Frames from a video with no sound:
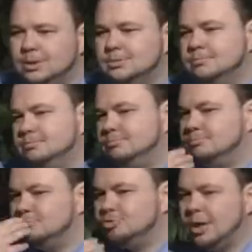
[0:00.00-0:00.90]
So they
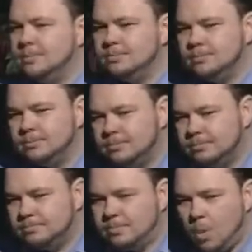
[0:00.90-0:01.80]
had
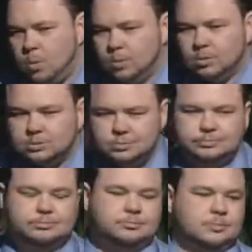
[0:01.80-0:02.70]
courses in
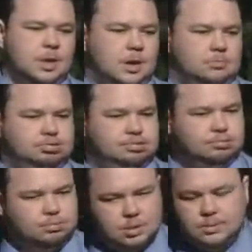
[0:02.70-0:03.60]
cooking and
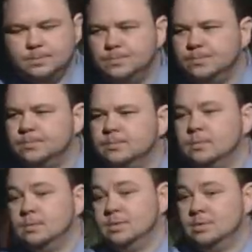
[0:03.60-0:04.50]
sewing and
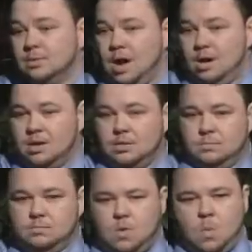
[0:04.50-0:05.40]
good moral
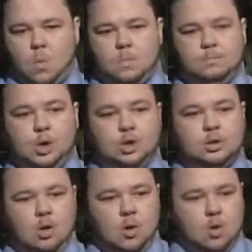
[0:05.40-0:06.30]
development.
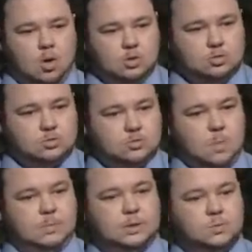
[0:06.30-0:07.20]
So
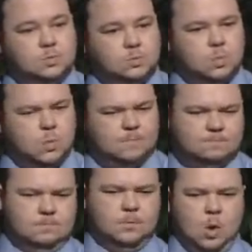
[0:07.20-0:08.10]
that was
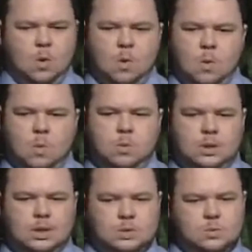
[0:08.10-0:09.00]
Oberlin College.
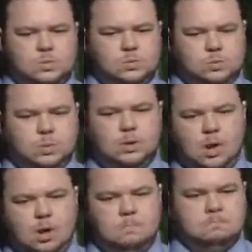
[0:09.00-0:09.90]
They were the
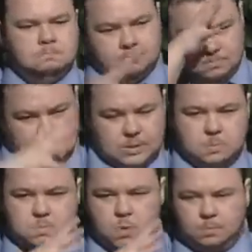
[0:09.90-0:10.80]
first
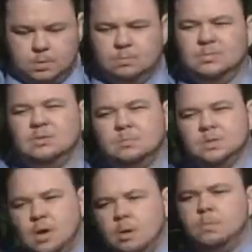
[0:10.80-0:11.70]
co-ed
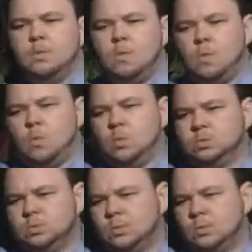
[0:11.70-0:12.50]
institution.